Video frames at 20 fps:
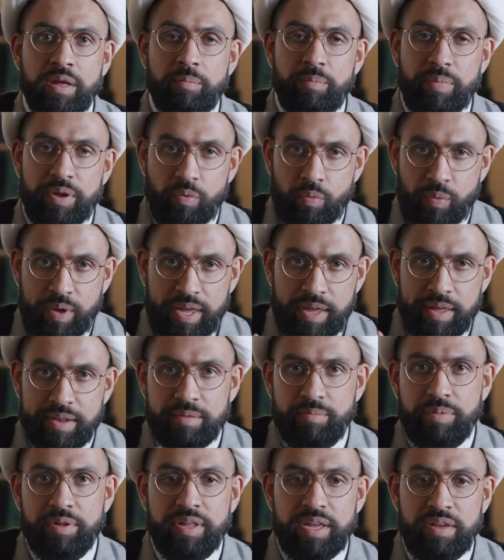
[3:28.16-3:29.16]
But we as
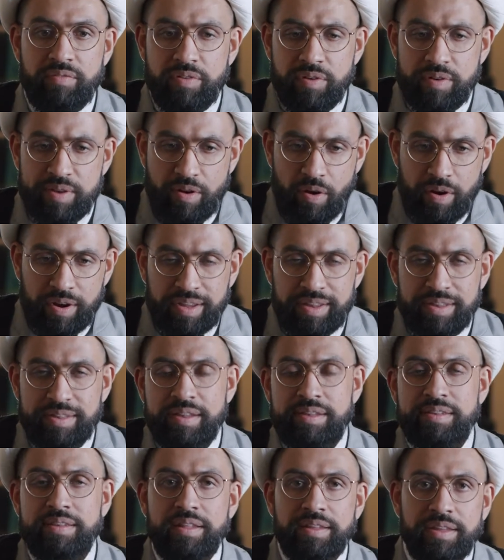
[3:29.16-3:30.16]
believers are
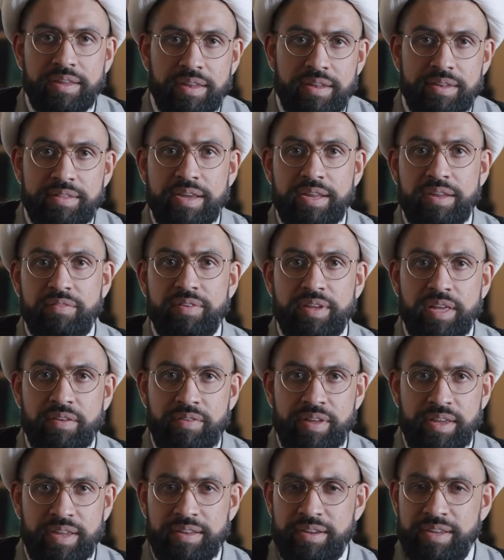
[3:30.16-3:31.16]
consistently in a state of
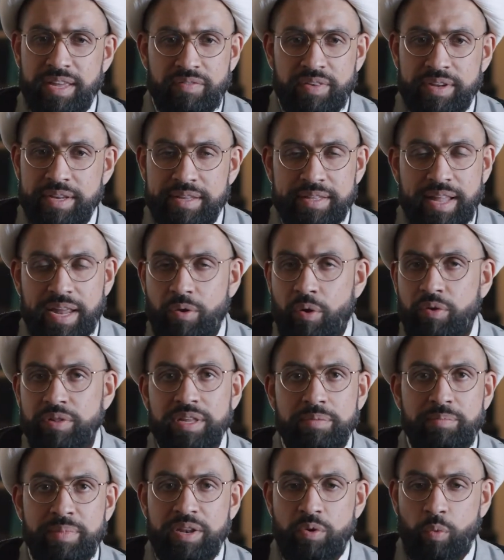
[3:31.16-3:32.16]
giving. Giving does not
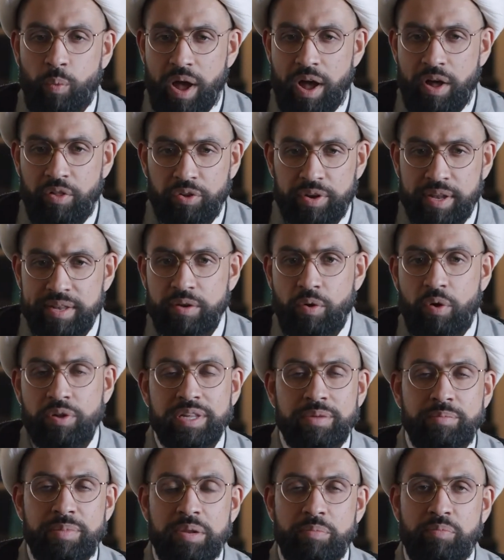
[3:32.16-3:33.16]
only mean wealth, it doesn't
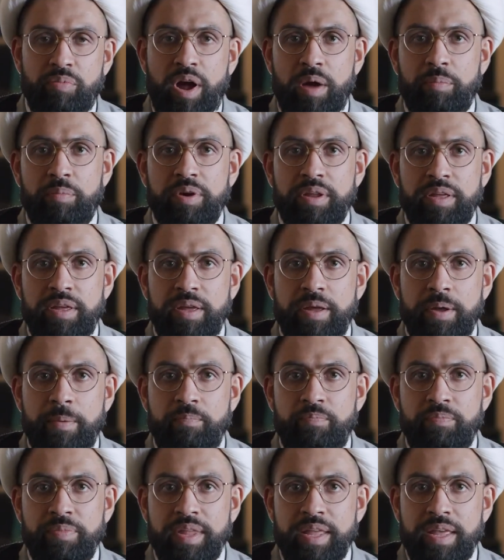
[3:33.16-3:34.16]
only mean property.
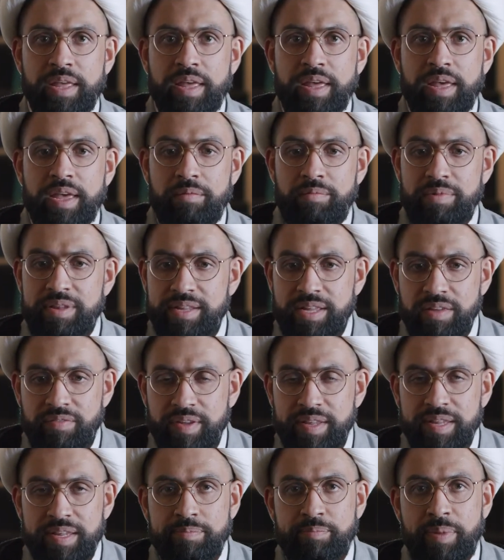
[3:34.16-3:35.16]
It means
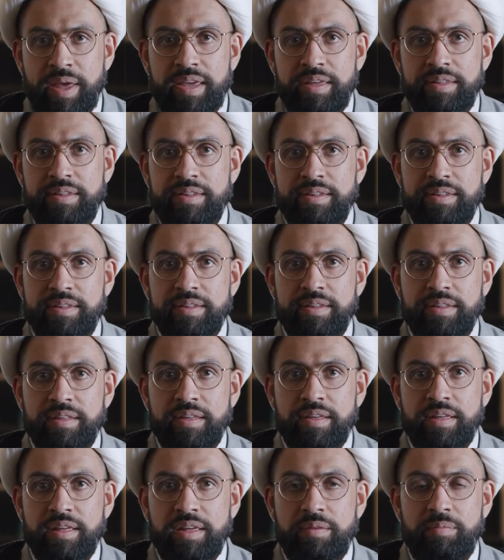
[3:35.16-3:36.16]
giving space.
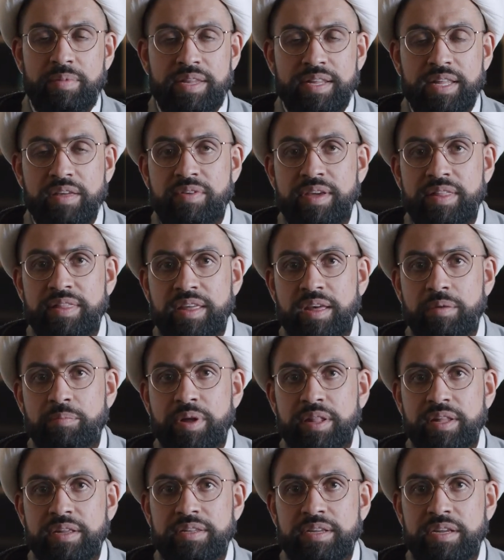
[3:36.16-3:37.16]
It means giving the
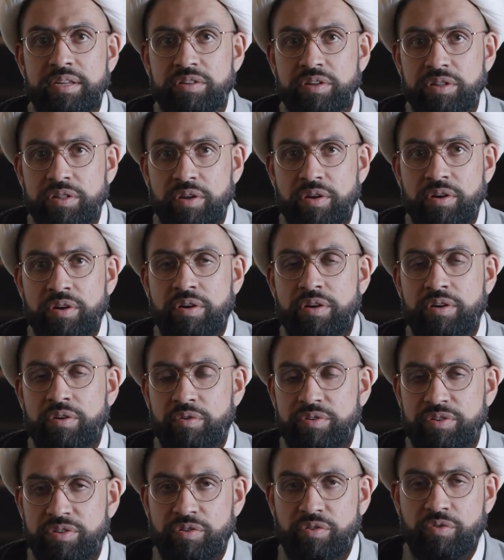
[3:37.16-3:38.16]
ability to learn
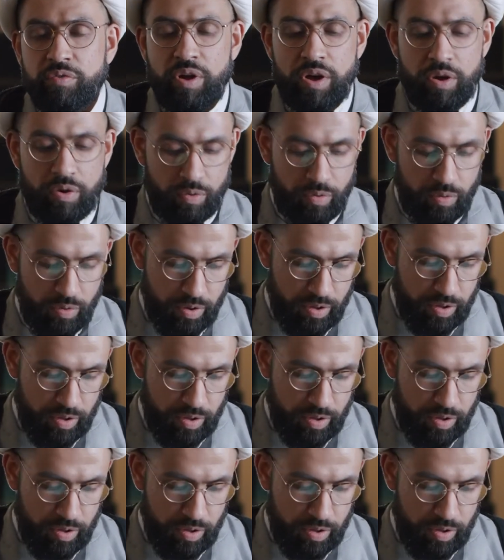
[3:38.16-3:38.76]
or to grow.